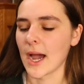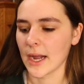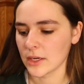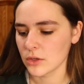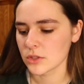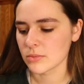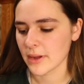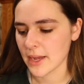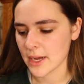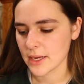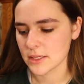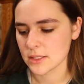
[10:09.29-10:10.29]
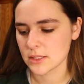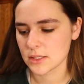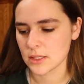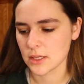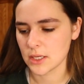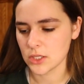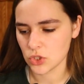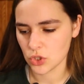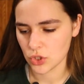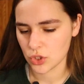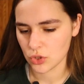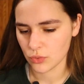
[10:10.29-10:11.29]
I know it's my highest
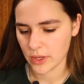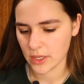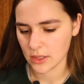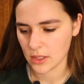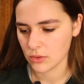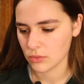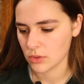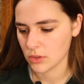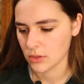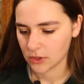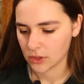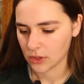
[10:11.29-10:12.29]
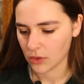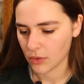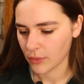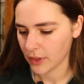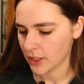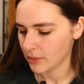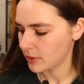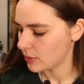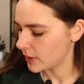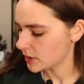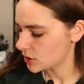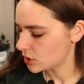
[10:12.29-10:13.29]
interest rate loan. So we're gonna put
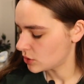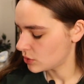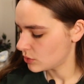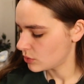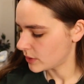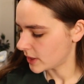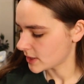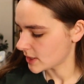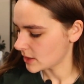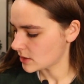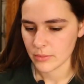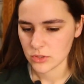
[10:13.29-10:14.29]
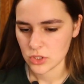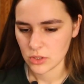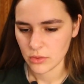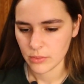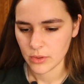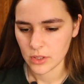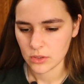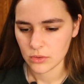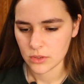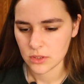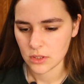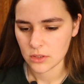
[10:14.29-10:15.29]
how much are we putting
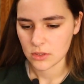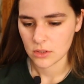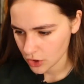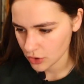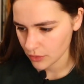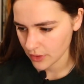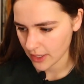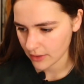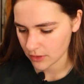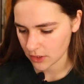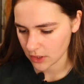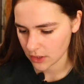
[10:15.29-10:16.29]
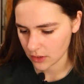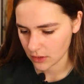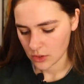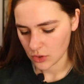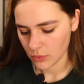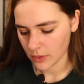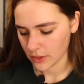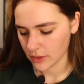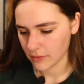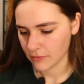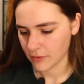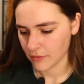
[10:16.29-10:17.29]
towards this?
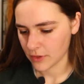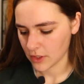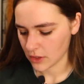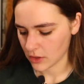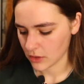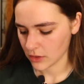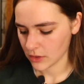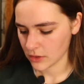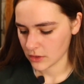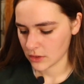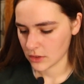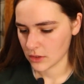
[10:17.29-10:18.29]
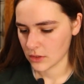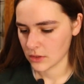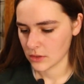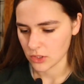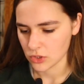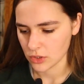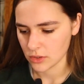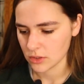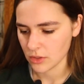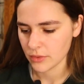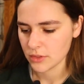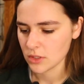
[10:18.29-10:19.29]
$2,250. Make sure it's
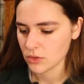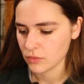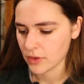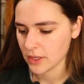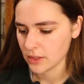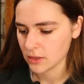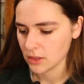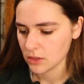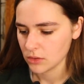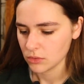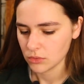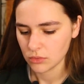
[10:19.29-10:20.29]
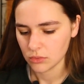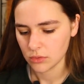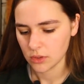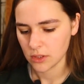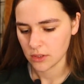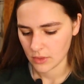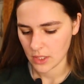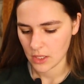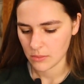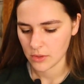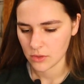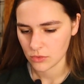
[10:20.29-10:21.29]
going to the right loan.
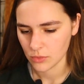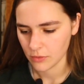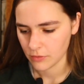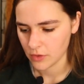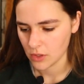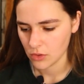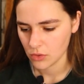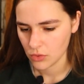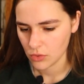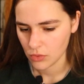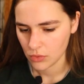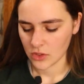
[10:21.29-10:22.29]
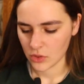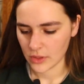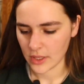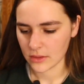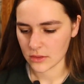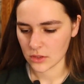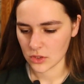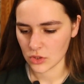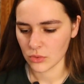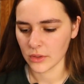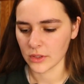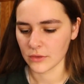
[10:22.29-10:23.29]
Payment review,
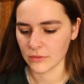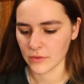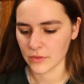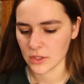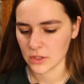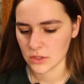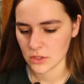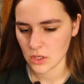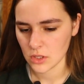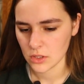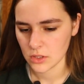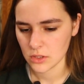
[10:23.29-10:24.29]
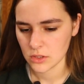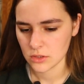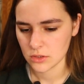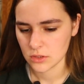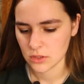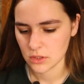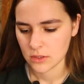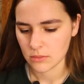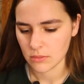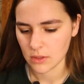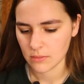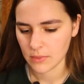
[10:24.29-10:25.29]
$2,250.
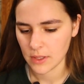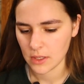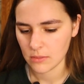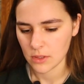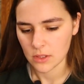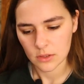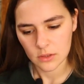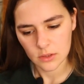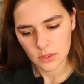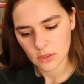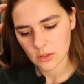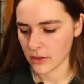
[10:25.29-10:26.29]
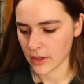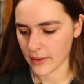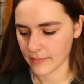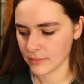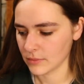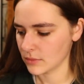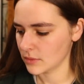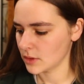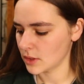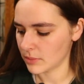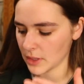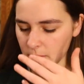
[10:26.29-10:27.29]
Submit payment. Okay,
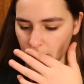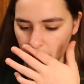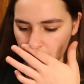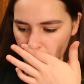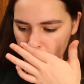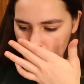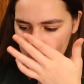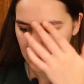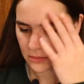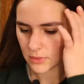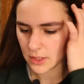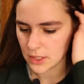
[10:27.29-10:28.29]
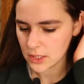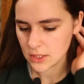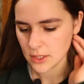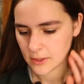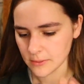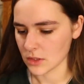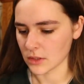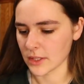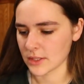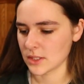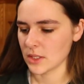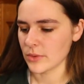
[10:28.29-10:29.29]
the payment was submitted. So
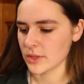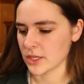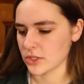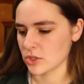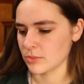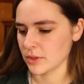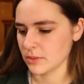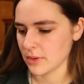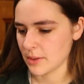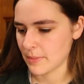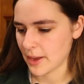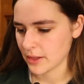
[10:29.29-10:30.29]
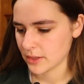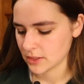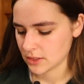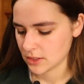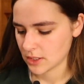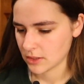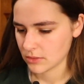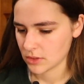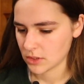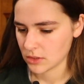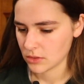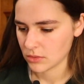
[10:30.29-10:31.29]
let's see what that should bring my balance down
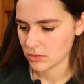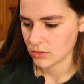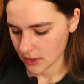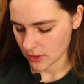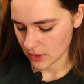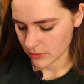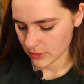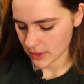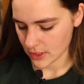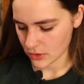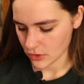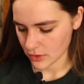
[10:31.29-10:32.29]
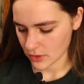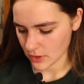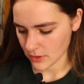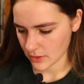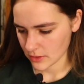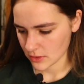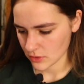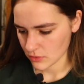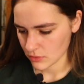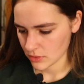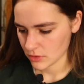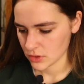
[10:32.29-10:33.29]
to, because there was interest on there.
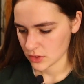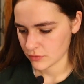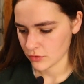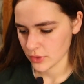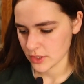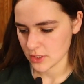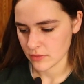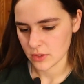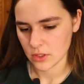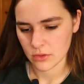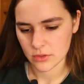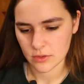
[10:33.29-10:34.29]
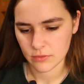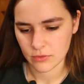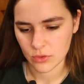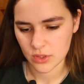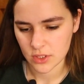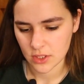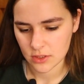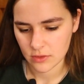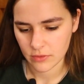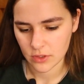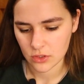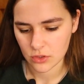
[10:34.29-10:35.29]
So it was $47.04 of
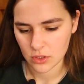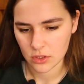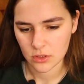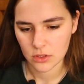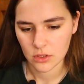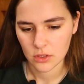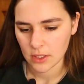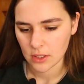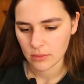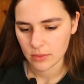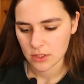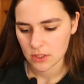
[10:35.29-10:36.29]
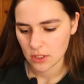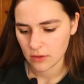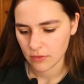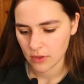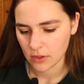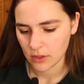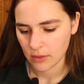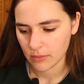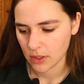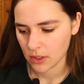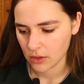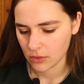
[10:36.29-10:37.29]
interest. Now let me see if it'll let
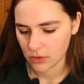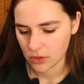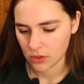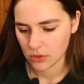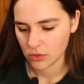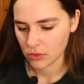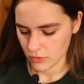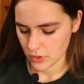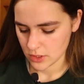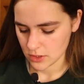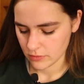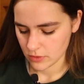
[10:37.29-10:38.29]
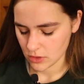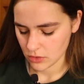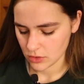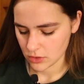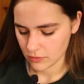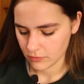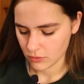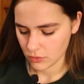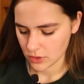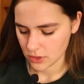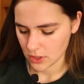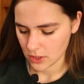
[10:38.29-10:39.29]
me go to
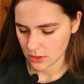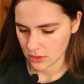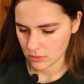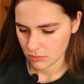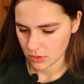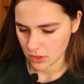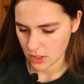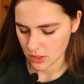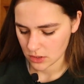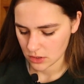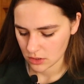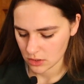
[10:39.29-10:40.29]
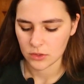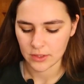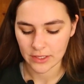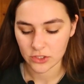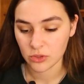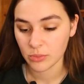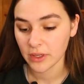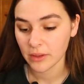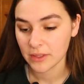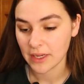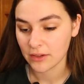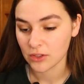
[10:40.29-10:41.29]
$47.04 plus. So that should bring
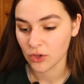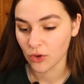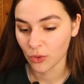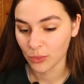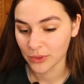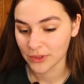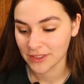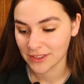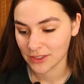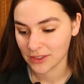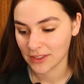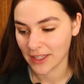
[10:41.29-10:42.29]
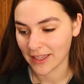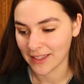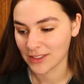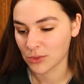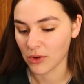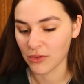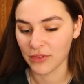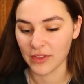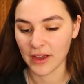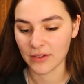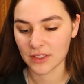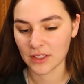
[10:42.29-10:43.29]
it down to almost like
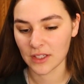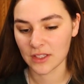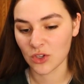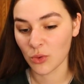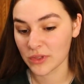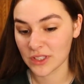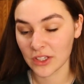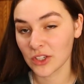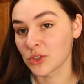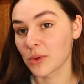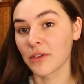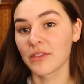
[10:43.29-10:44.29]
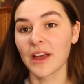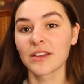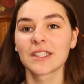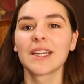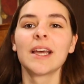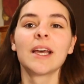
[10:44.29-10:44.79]
12,000. It's almost under 12,000.